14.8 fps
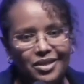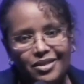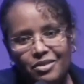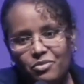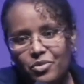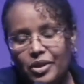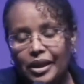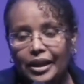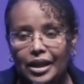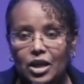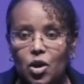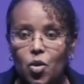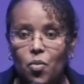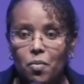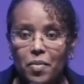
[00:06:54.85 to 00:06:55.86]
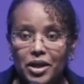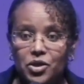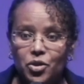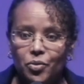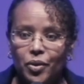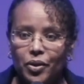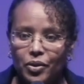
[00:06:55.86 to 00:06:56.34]
you didn't really know
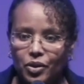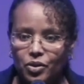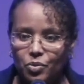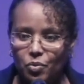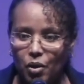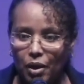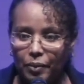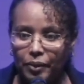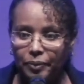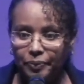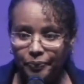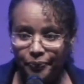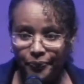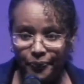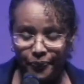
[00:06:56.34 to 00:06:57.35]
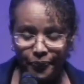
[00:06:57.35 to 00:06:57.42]
much about this problem.